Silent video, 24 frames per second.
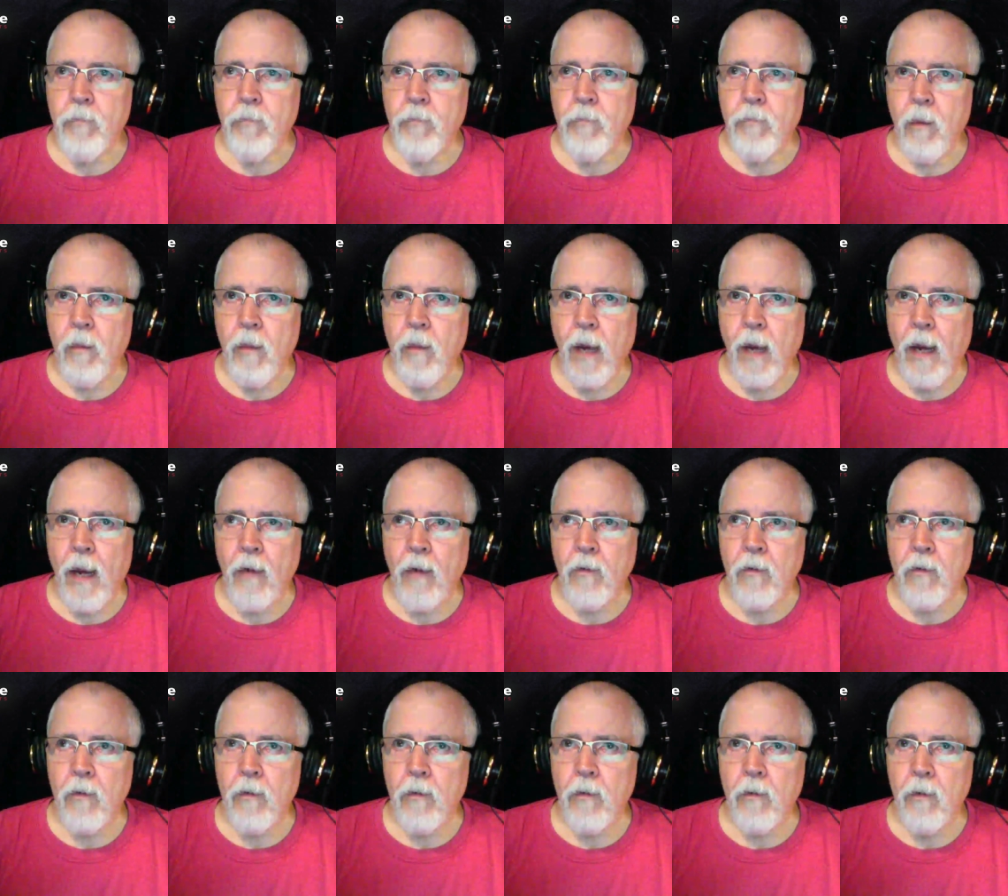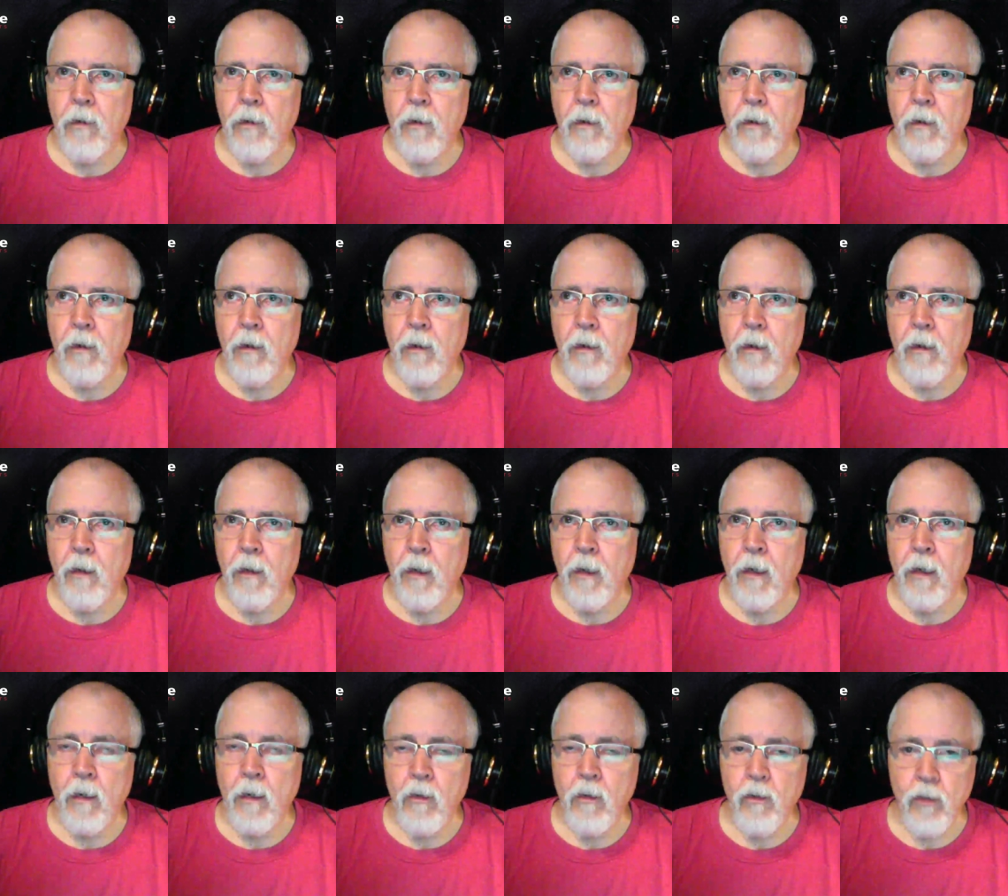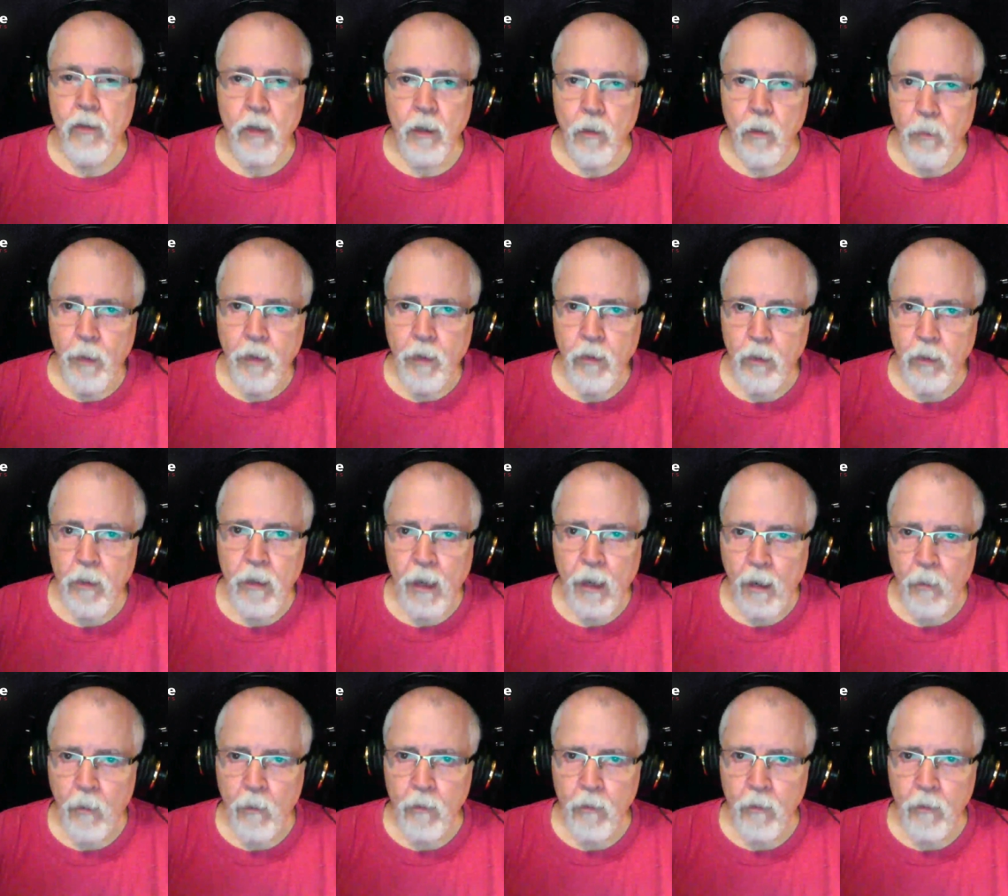that in his generation now,